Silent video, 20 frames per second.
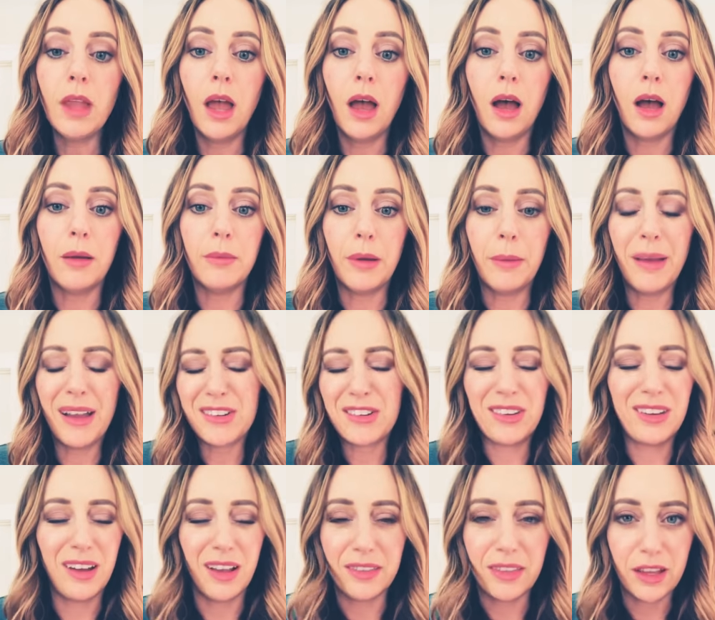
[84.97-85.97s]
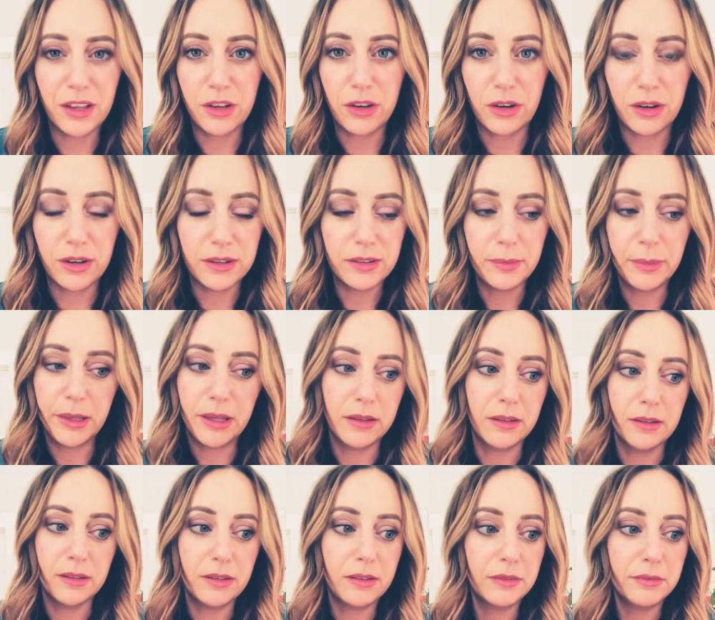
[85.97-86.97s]
Um, I'm actually not that curious
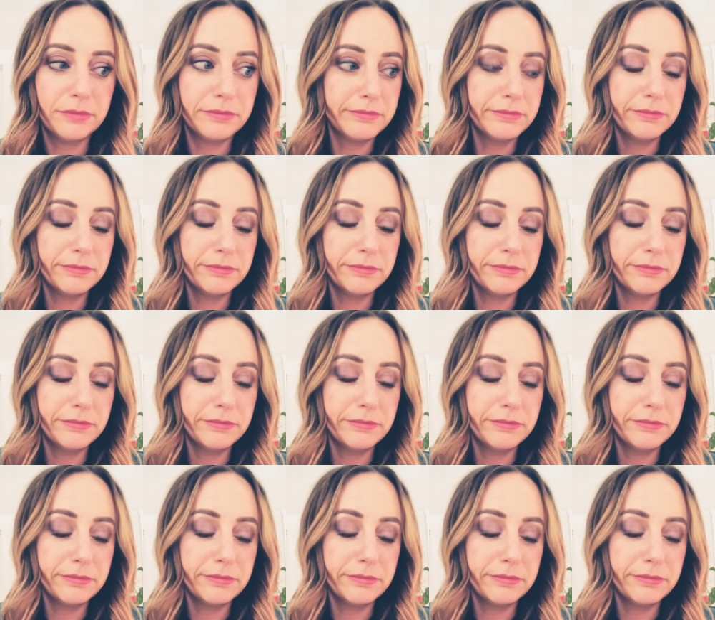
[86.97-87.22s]
because